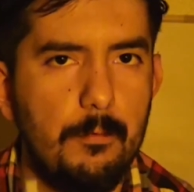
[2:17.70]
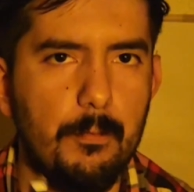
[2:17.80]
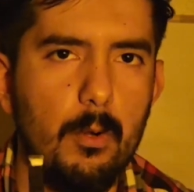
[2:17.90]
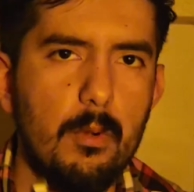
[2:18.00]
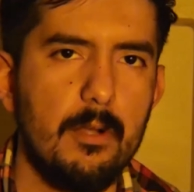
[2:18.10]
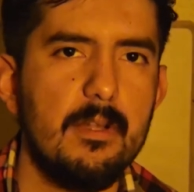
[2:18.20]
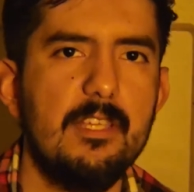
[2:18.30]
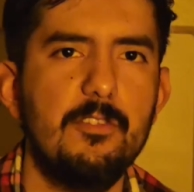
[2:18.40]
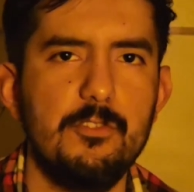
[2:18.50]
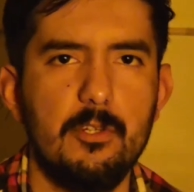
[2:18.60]
Foer
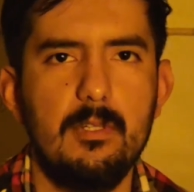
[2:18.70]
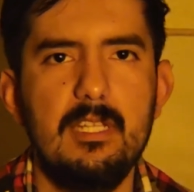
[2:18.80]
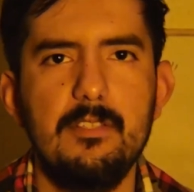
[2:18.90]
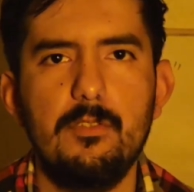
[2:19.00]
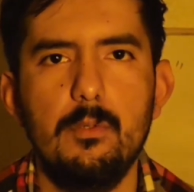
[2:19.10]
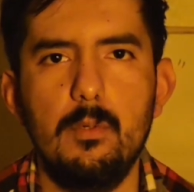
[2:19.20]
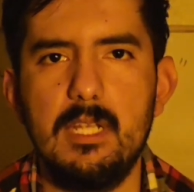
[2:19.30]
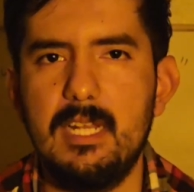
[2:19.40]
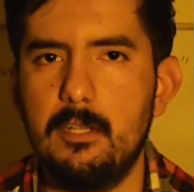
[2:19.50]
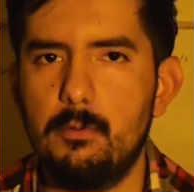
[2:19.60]
is a journalist who
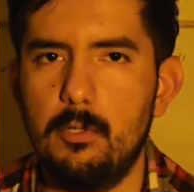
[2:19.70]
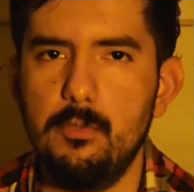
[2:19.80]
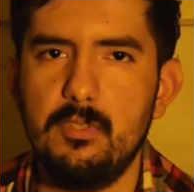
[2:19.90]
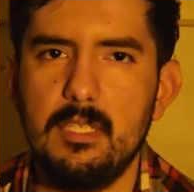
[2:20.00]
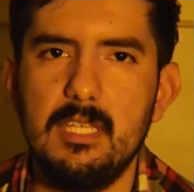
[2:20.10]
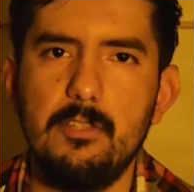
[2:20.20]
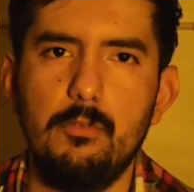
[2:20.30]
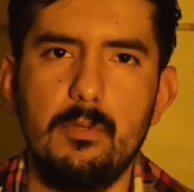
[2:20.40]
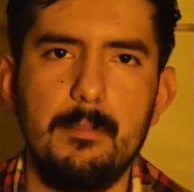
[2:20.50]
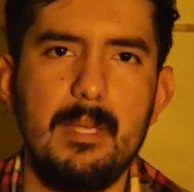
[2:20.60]
got engrossed
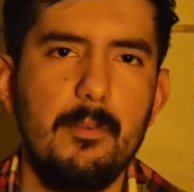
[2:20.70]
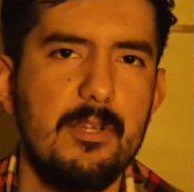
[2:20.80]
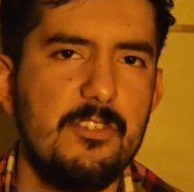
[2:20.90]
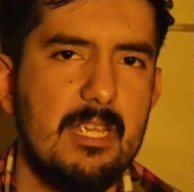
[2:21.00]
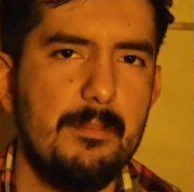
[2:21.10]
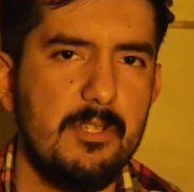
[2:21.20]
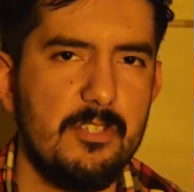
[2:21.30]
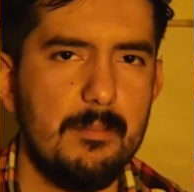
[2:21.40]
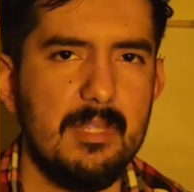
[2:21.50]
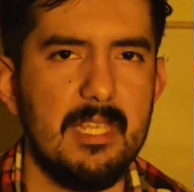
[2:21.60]
into a memory
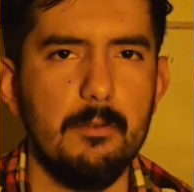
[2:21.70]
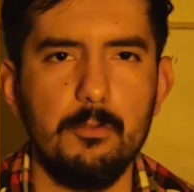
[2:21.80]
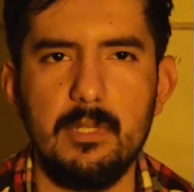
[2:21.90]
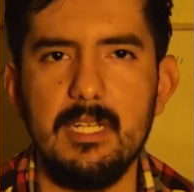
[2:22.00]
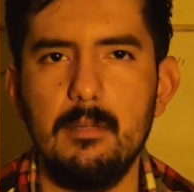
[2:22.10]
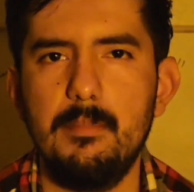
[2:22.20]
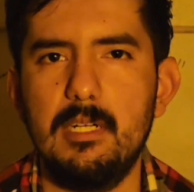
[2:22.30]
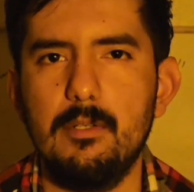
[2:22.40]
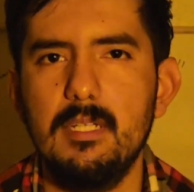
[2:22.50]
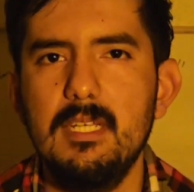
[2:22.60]
championship that he was writing
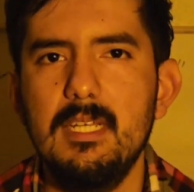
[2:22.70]
about.